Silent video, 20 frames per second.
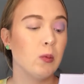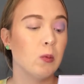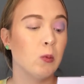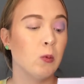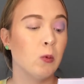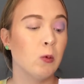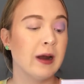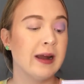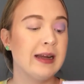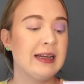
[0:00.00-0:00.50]

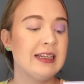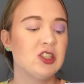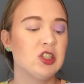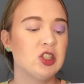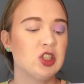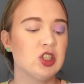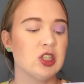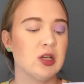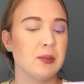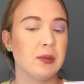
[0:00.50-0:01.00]
white
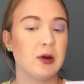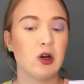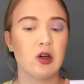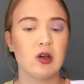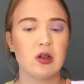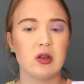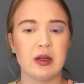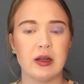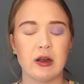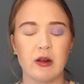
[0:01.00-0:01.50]
shimmer
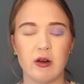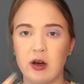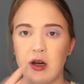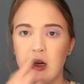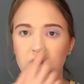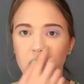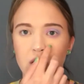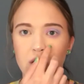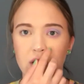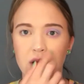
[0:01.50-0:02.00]
Clarity
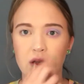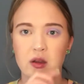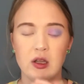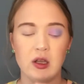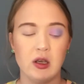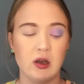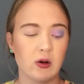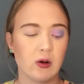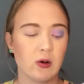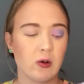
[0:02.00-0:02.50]
on like the
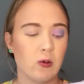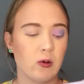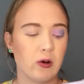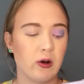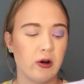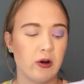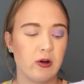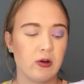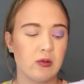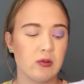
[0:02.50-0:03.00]
inner
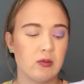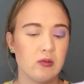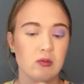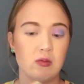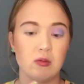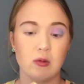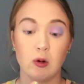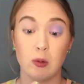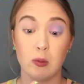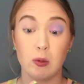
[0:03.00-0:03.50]
corner.
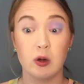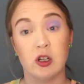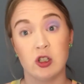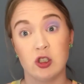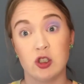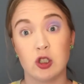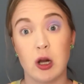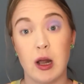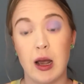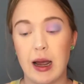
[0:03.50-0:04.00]
I'm gonna
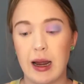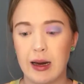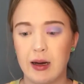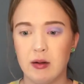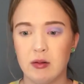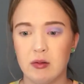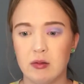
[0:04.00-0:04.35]
try.